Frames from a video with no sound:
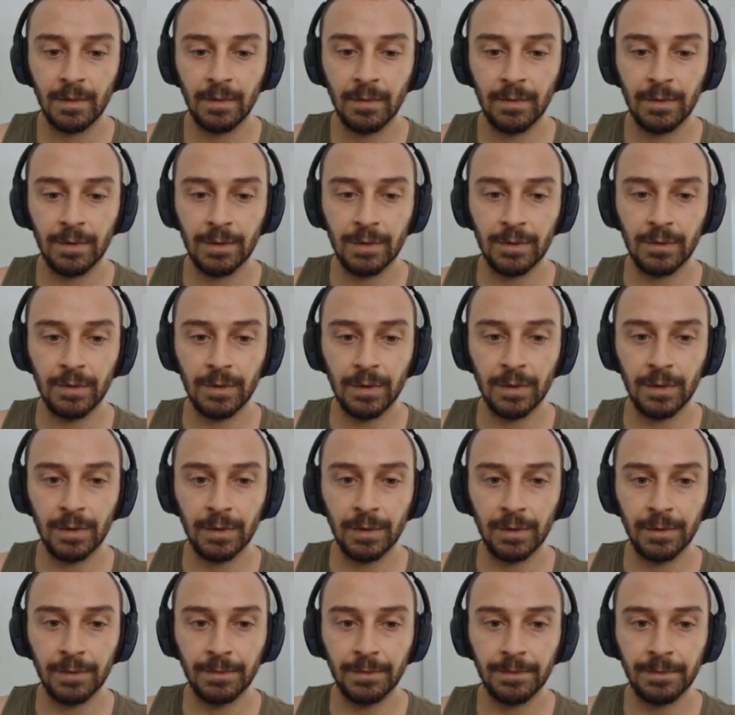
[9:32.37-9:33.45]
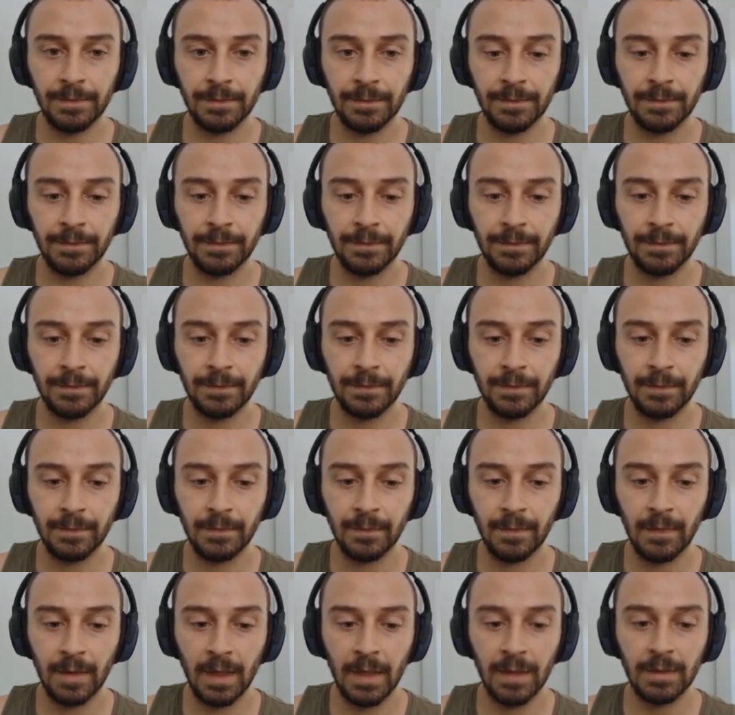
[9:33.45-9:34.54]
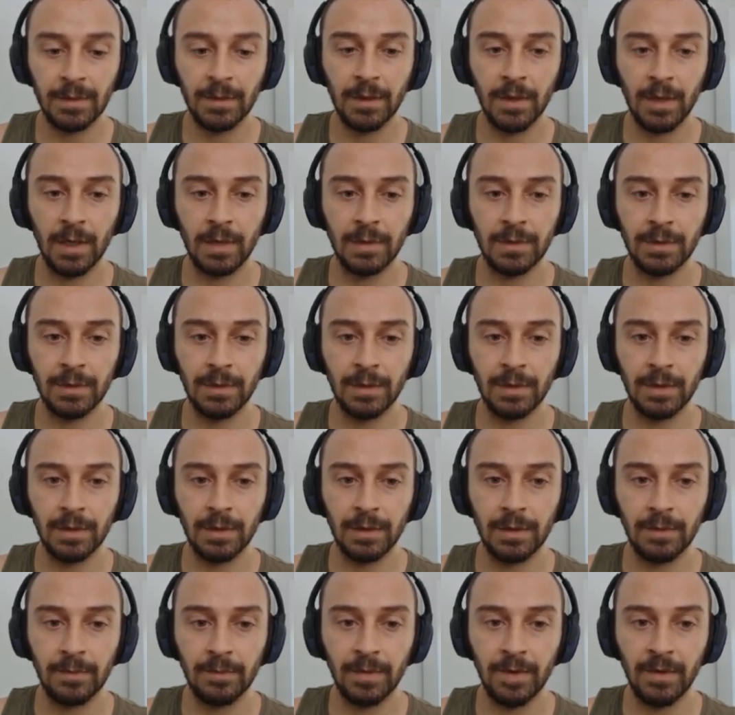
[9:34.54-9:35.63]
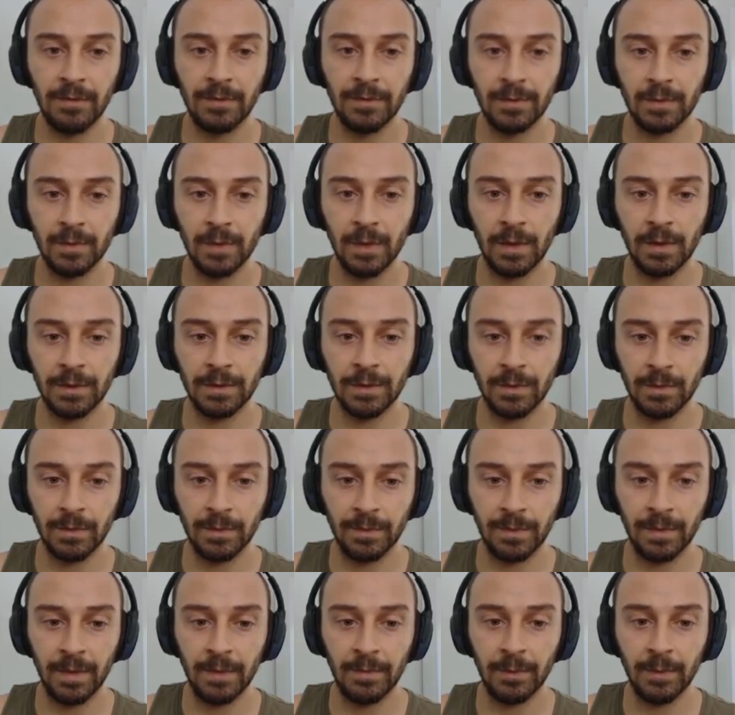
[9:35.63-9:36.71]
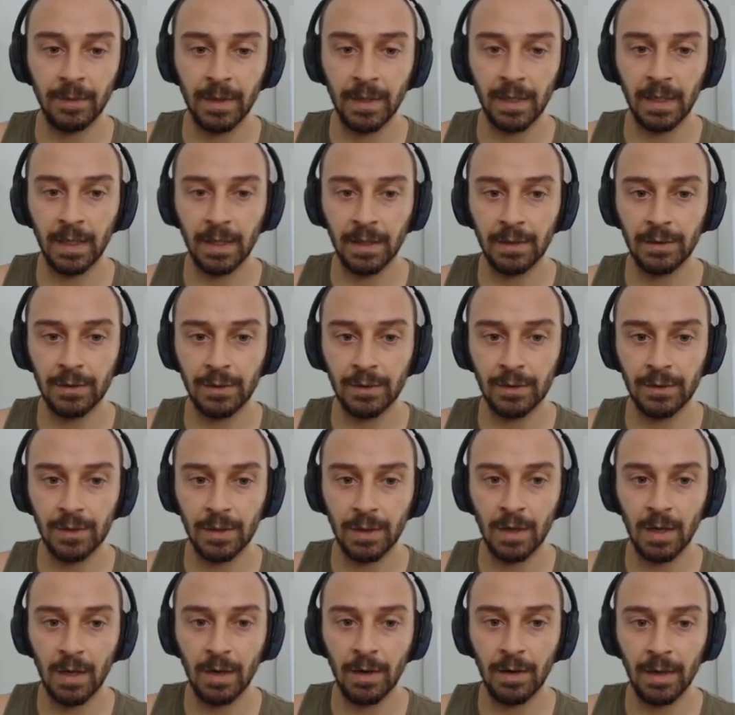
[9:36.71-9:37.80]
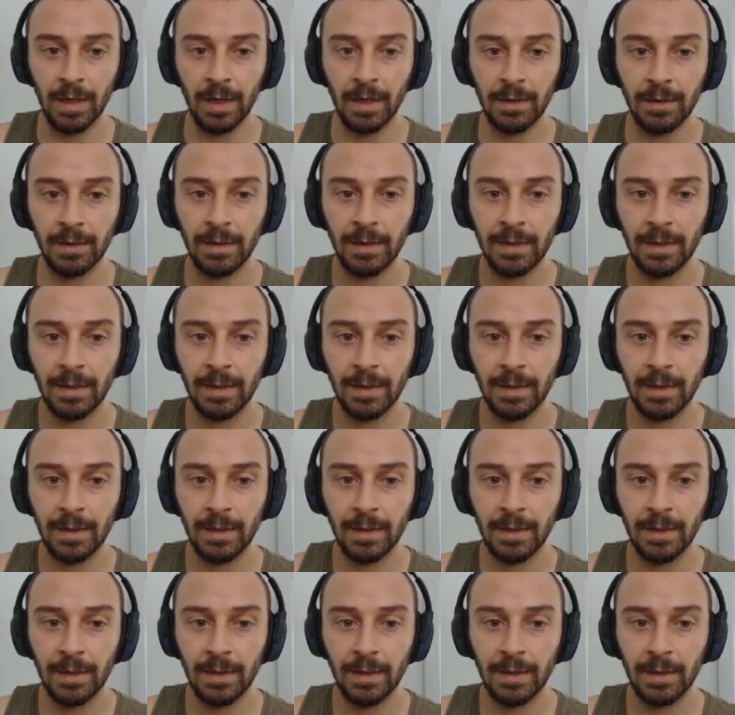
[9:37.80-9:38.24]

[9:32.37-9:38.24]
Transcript: Which is really good. And 2-cost unit buff as well, so maybe we can get a 2-star Ari.